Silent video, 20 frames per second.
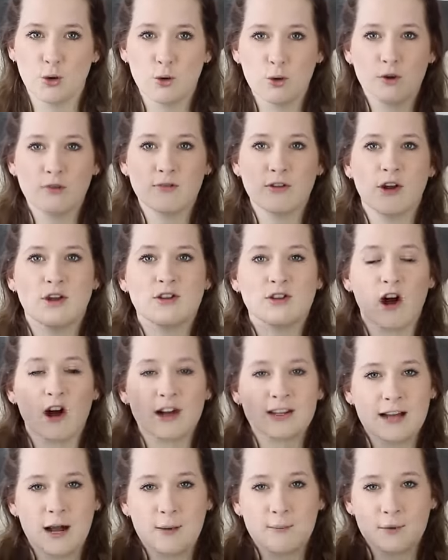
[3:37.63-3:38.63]
All of those
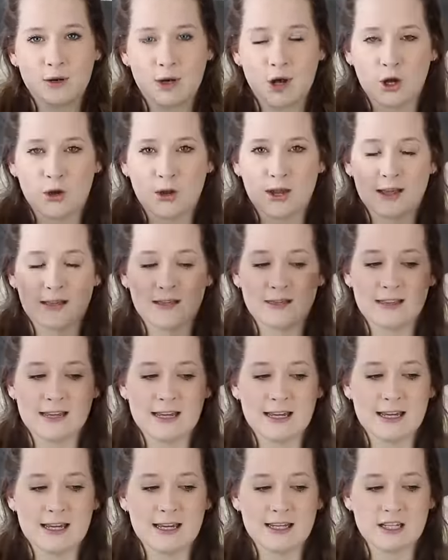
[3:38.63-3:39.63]
are down below in
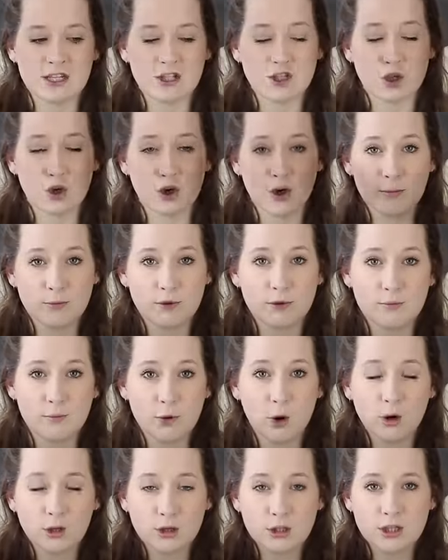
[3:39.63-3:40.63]
the description
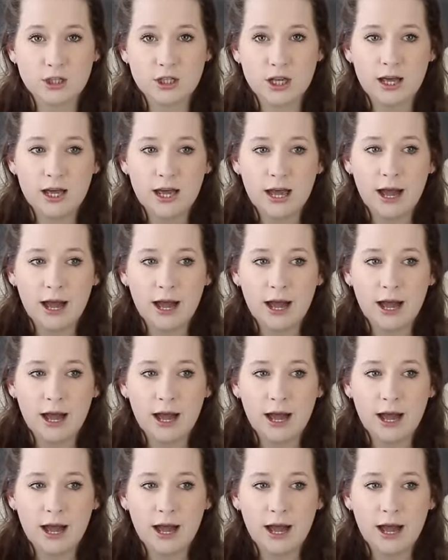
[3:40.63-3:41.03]
box.